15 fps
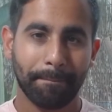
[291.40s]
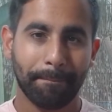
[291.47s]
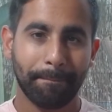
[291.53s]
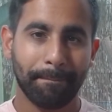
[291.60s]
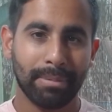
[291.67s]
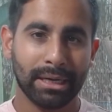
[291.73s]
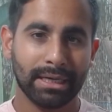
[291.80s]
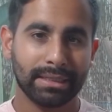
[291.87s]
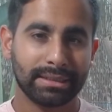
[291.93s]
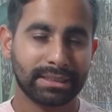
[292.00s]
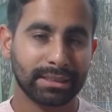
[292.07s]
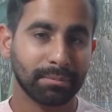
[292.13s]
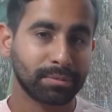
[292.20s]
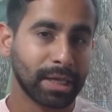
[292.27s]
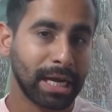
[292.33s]
but
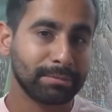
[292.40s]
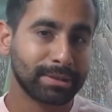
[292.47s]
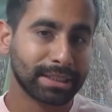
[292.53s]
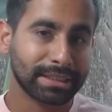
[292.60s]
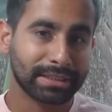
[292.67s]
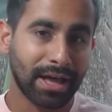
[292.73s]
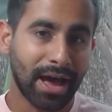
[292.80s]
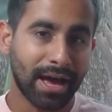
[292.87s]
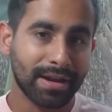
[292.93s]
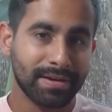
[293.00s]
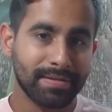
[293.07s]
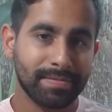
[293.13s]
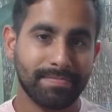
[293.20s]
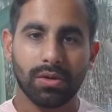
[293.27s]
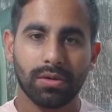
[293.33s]
sometimes it's
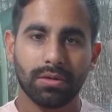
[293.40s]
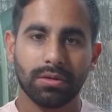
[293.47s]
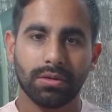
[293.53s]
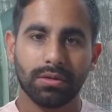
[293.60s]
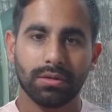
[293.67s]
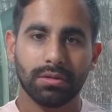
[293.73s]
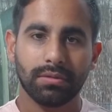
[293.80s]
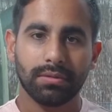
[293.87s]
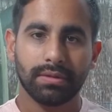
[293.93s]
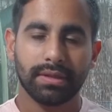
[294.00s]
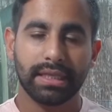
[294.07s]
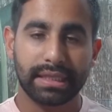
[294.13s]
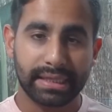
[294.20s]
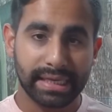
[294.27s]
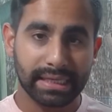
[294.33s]
not.
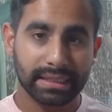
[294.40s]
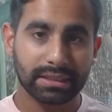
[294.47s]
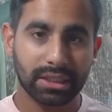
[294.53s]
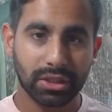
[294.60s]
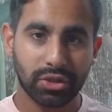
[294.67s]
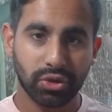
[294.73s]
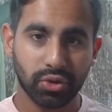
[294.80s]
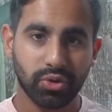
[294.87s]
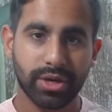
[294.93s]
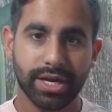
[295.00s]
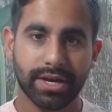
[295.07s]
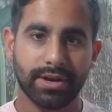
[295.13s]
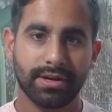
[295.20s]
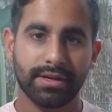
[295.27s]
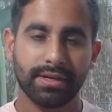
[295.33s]
The thing to do
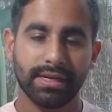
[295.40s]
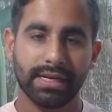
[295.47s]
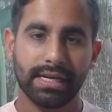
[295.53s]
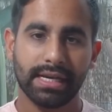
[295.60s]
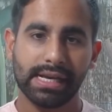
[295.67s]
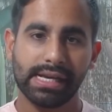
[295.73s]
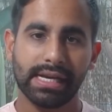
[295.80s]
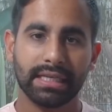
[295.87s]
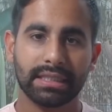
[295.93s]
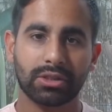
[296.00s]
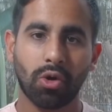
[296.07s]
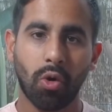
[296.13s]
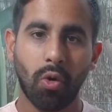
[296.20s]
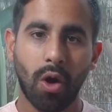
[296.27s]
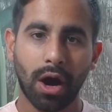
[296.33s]
here is
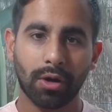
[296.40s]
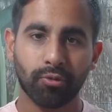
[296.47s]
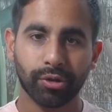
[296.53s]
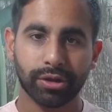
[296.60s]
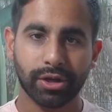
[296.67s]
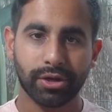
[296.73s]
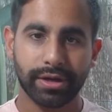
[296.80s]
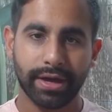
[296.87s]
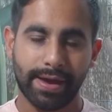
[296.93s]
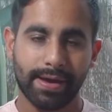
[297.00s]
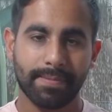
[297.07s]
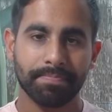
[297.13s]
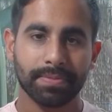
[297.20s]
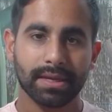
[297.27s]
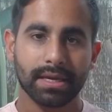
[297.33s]
go on with your
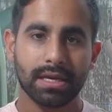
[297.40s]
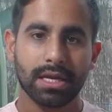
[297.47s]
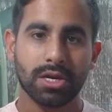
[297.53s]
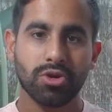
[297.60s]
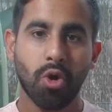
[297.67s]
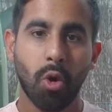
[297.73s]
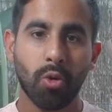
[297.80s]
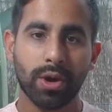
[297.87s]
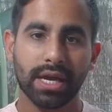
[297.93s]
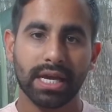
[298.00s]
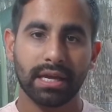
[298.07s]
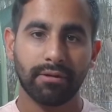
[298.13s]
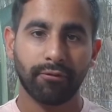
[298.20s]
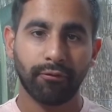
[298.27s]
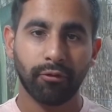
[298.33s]
day
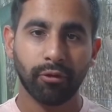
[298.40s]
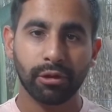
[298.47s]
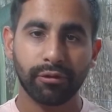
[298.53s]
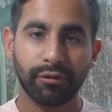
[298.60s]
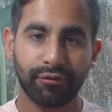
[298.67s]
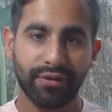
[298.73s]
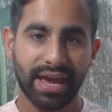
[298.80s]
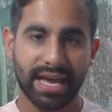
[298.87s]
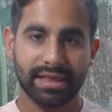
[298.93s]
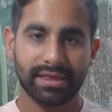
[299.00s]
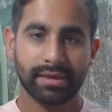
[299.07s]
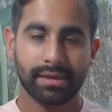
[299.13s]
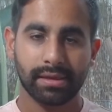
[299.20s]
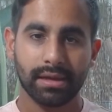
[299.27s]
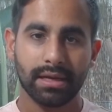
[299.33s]
knowing in full
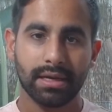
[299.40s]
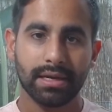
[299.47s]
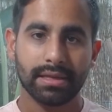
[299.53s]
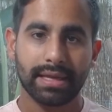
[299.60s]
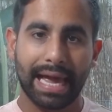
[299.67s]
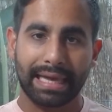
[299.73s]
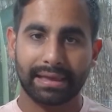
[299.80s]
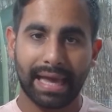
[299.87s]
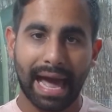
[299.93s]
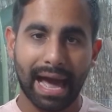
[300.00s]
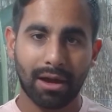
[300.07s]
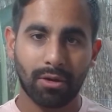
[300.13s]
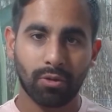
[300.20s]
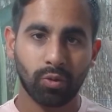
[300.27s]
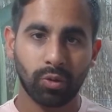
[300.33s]
faith that
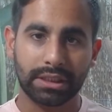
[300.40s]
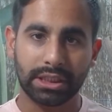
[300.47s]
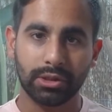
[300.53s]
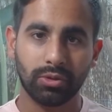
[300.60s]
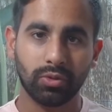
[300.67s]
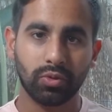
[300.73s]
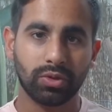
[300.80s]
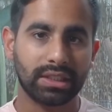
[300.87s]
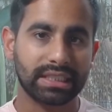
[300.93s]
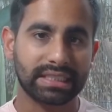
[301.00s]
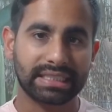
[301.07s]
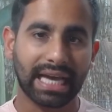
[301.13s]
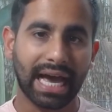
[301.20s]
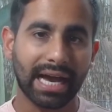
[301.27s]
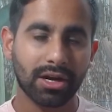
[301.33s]
that which you
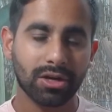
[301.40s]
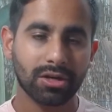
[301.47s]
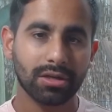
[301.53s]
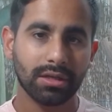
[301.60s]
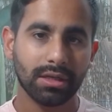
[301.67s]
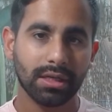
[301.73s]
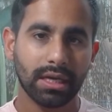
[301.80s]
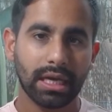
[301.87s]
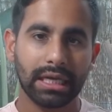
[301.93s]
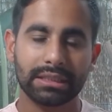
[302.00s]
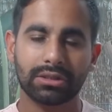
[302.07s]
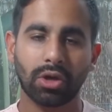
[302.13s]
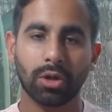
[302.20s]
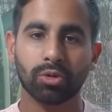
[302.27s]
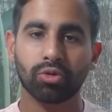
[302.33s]
desire
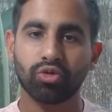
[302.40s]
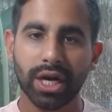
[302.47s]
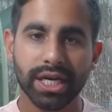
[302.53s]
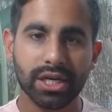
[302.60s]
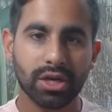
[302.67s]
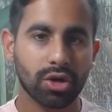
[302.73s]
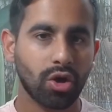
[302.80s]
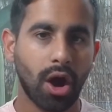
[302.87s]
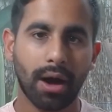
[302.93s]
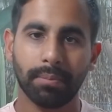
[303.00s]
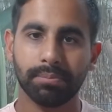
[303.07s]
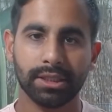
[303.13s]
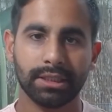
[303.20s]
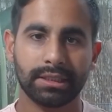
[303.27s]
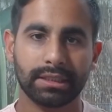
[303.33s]
is already
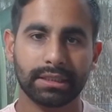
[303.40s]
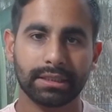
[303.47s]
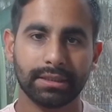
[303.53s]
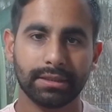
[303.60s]
accomplished.